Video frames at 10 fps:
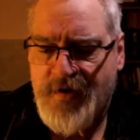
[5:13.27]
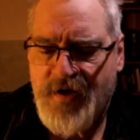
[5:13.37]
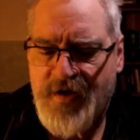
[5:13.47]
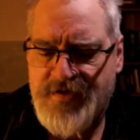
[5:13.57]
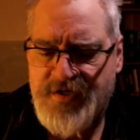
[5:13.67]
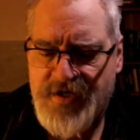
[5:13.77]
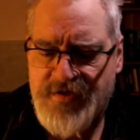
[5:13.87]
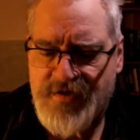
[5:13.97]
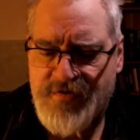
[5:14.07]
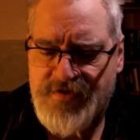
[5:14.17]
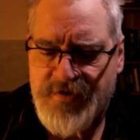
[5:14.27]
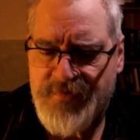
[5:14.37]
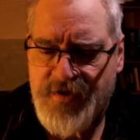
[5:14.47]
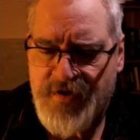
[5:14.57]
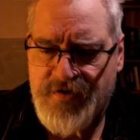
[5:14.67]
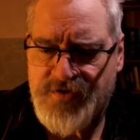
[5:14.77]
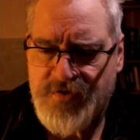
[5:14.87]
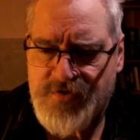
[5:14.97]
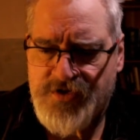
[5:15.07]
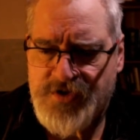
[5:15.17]
And in a sense, some of the younger
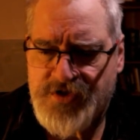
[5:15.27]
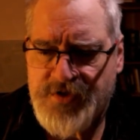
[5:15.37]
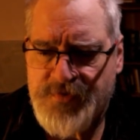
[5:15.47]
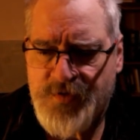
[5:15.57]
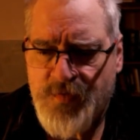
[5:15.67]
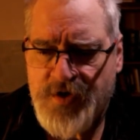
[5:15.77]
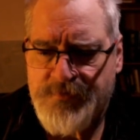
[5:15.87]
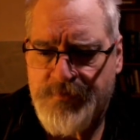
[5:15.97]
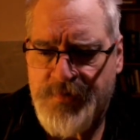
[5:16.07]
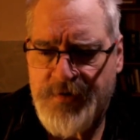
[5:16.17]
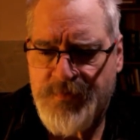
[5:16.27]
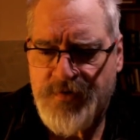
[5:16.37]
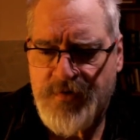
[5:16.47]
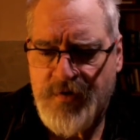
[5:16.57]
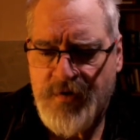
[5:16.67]
souls just seem to want people